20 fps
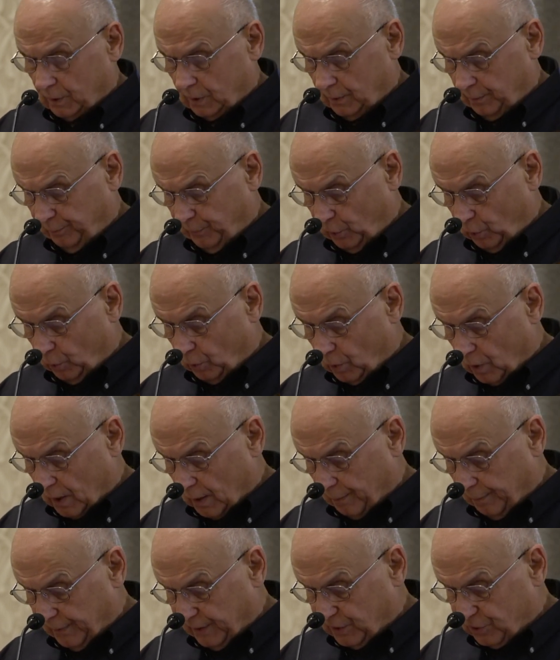mural I
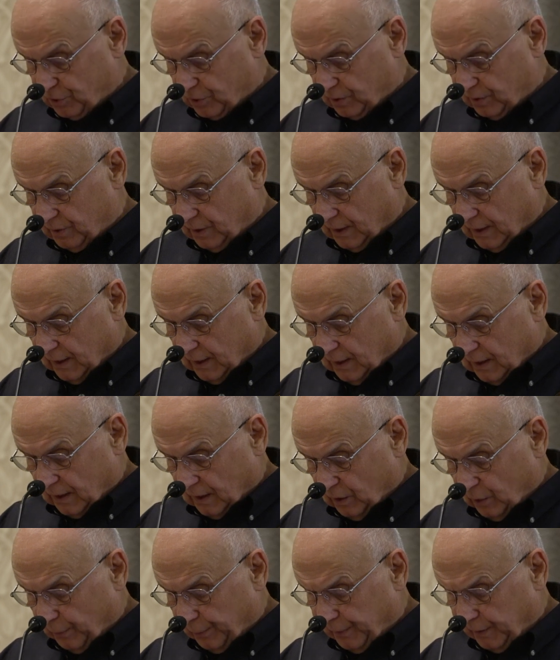mentioned a
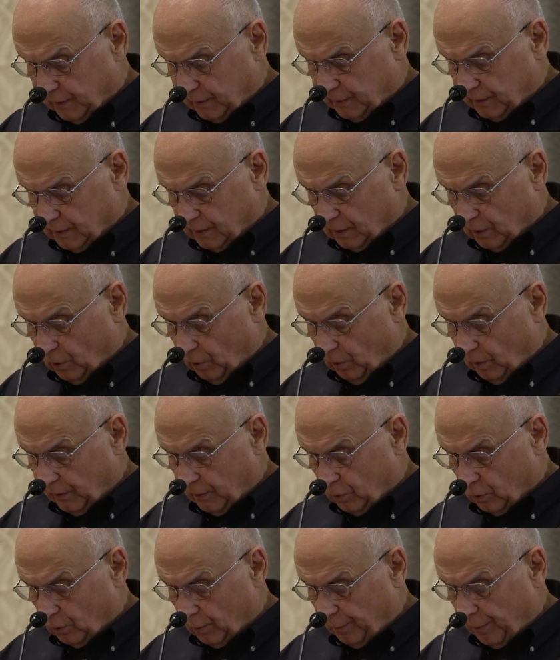little bit
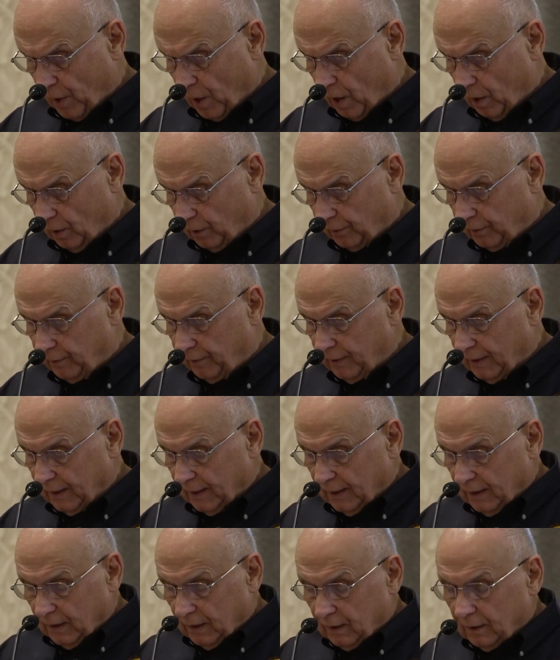earlier on Pollard.
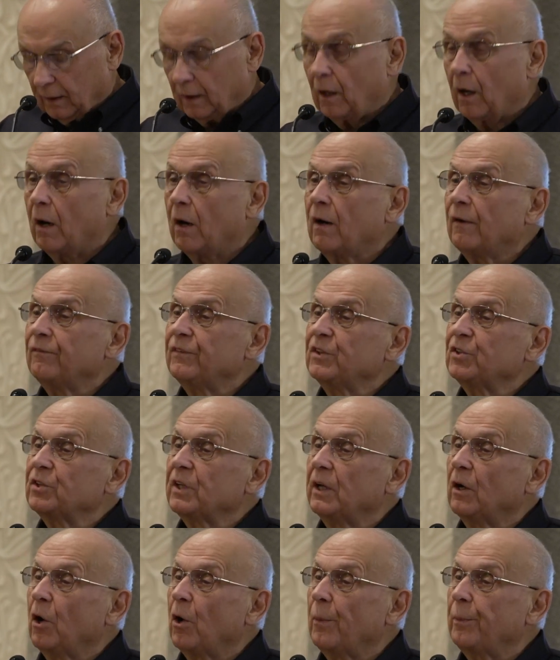And
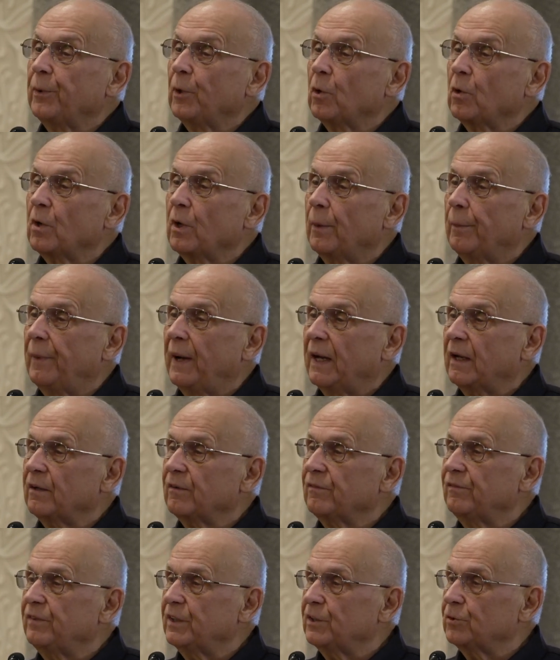obviously, I hope you'll come back
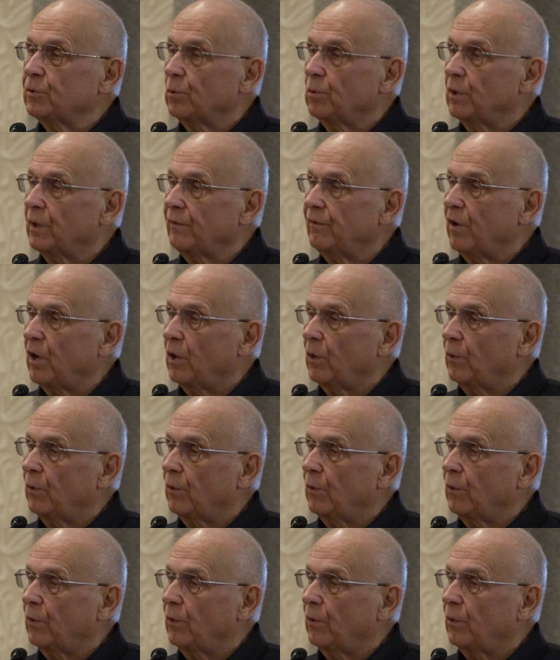and visit one of our